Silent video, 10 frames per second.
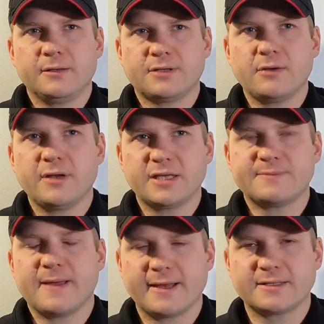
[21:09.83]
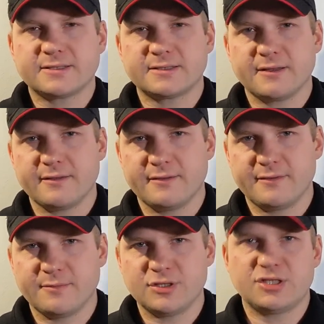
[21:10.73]
don't expect
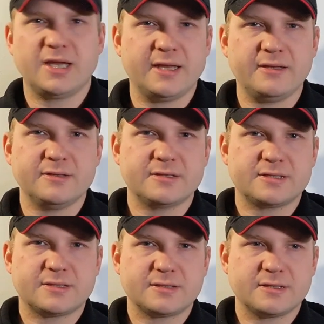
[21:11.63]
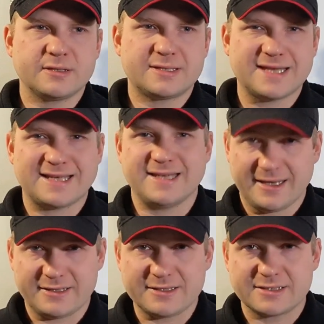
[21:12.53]
the machine's
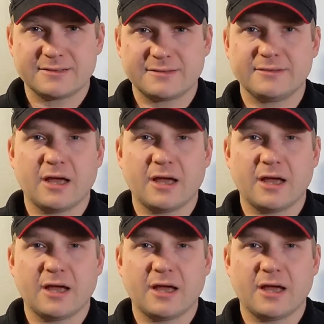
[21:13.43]
settings,